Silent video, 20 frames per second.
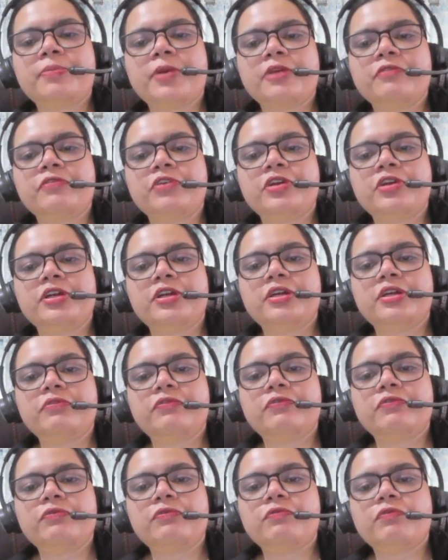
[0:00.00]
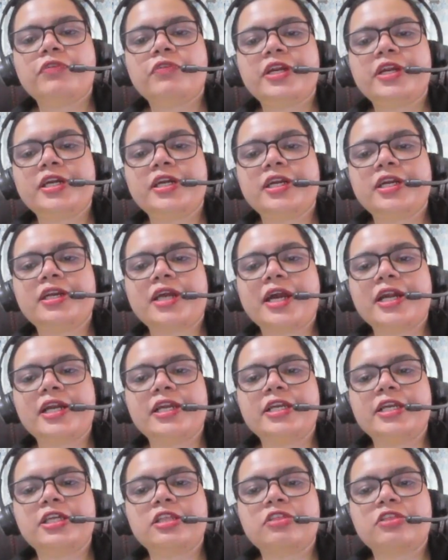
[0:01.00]
Pan weren't
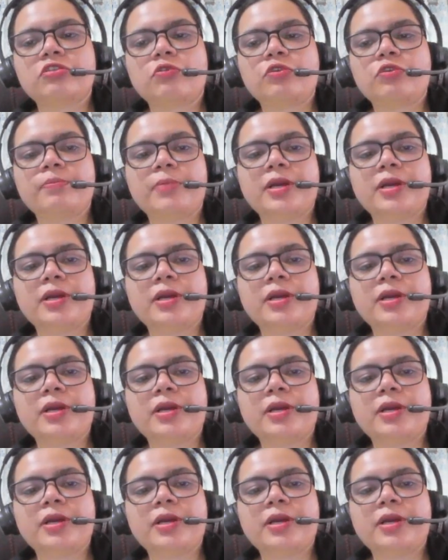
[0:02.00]
entirely his own,